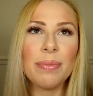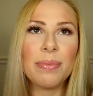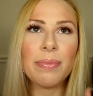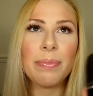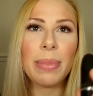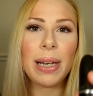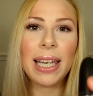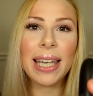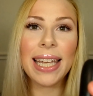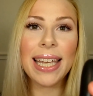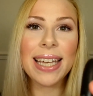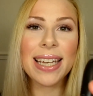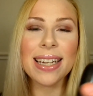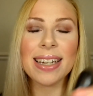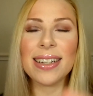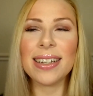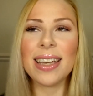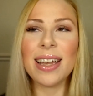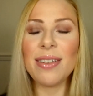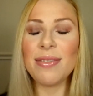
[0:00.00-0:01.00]
Plink,
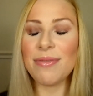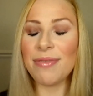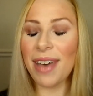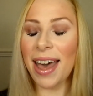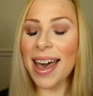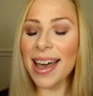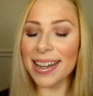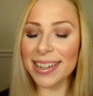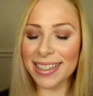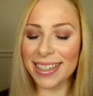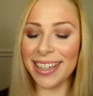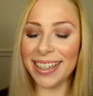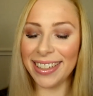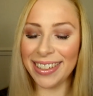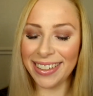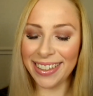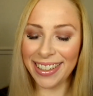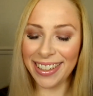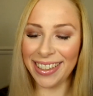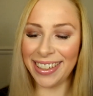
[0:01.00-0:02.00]
in fact.
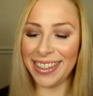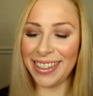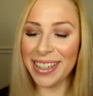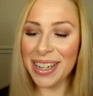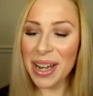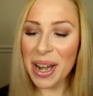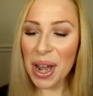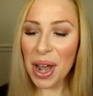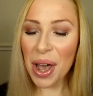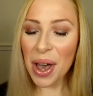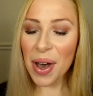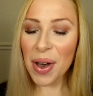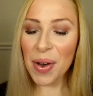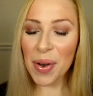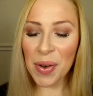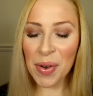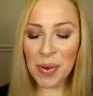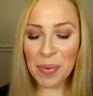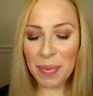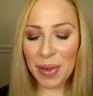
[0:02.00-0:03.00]

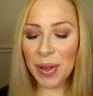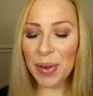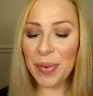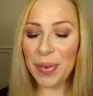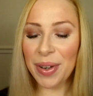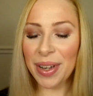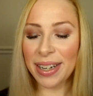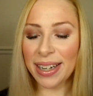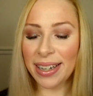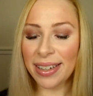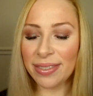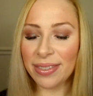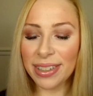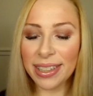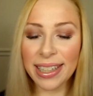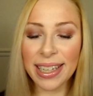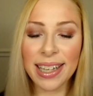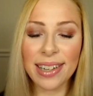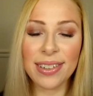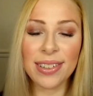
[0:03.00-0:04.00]
Oh my word, I
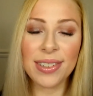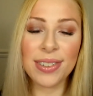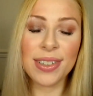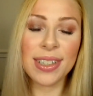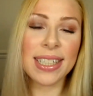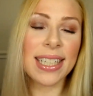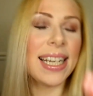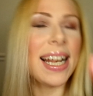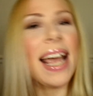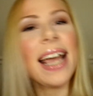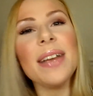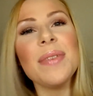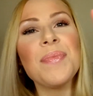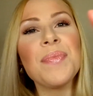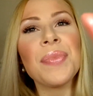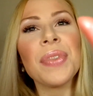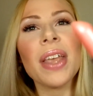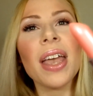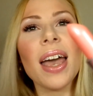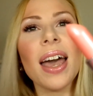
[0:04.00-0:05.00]
really cannot talk today.
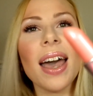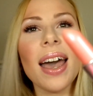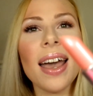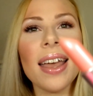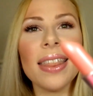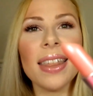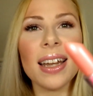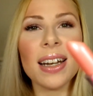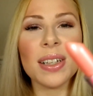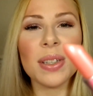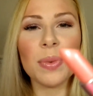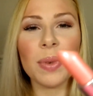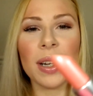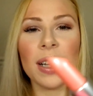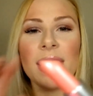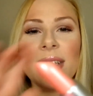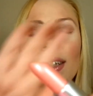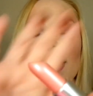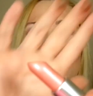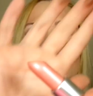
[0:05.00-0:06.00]
And that is what
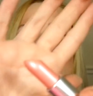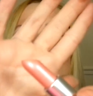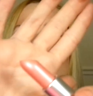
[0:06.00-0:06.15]
it looks